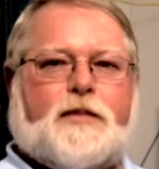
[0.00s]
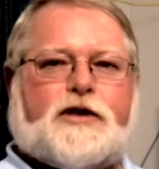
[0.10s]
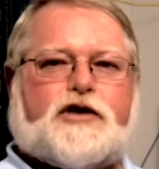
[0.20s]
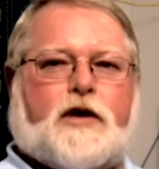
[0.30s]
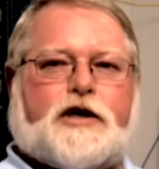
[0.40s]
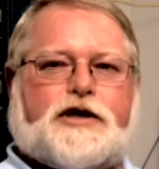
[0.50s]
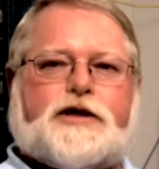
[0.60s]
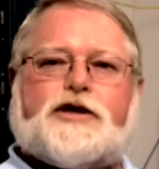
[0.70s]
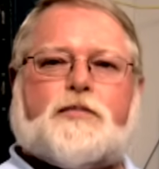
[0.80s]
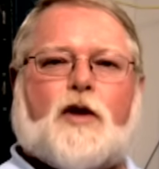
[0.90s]
instructions
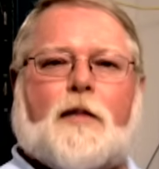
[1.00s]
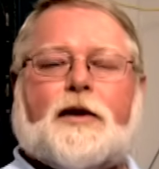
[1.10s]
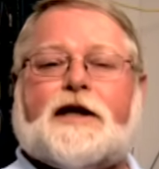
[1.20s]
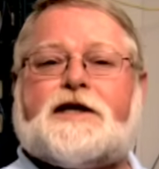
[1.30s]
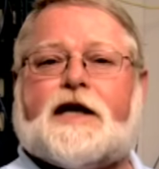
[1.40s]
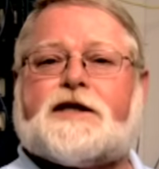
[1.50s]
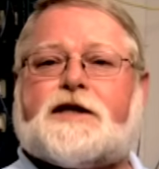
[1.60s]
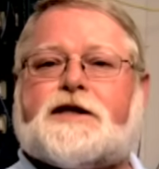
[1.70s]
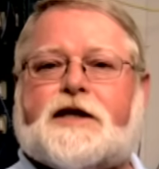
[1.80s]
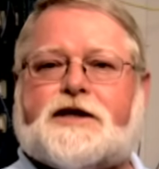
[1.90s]
to properly test the
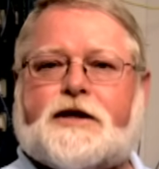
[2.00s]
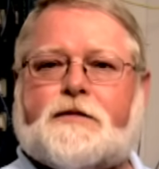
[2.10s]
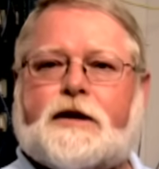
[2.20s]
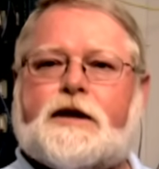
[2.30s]
system,